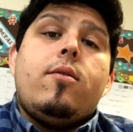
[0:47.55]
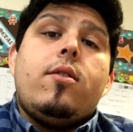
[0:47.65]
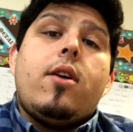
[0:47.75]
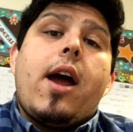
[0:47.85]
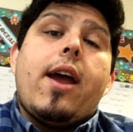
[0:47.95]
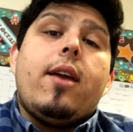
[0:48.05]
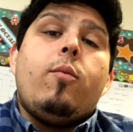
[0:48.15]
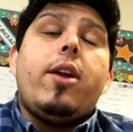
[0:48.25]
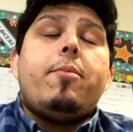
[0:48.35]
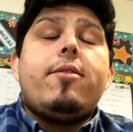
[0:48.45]
I
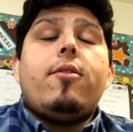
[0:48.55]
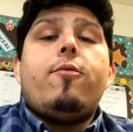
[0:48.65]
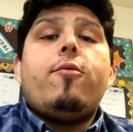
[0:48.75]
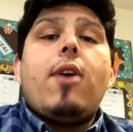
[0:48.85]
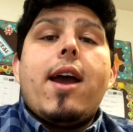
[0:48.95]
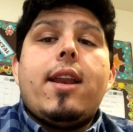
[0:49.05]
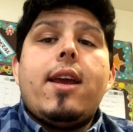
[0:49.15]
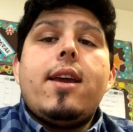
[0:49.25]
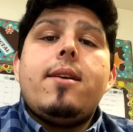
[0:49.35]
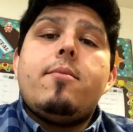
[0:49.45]
weighed myself
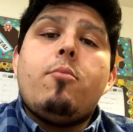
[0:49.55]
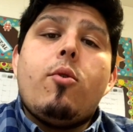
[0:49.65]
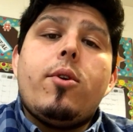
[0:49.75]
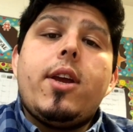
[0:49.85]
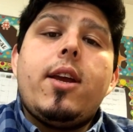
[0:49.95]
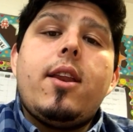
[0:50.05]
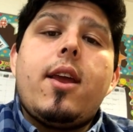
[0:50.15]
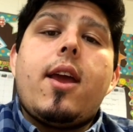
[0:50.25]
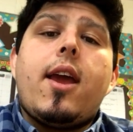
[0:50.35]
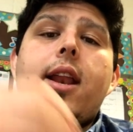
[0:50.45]
Friday morning,
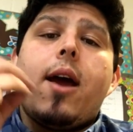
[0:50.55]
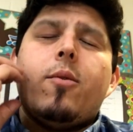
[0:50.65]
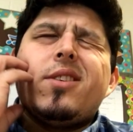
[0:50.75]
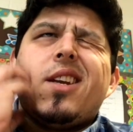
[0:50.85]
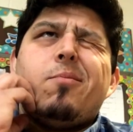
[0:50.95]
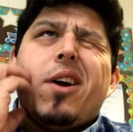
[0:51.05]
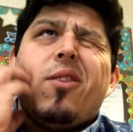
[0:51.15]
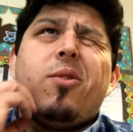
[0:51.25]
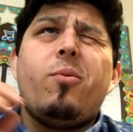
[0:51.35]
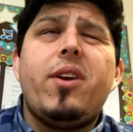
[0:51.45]
and I was at about
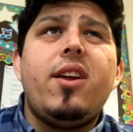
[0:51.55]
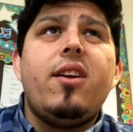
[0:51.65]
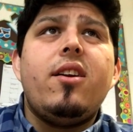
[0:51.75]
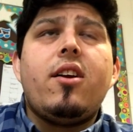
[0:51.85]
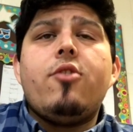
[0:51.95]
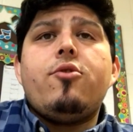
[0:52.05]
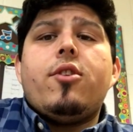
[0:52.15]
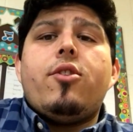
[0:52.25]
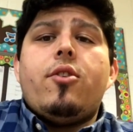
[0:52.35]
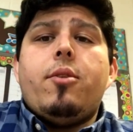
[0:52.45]

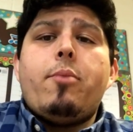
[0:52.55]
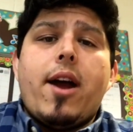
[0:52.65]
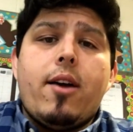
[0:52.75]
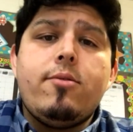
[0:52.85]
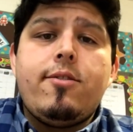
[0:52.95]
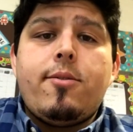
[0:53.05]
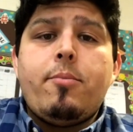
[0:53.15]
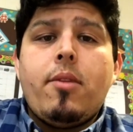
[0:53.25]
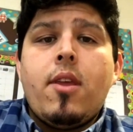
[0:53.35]
330 pounds.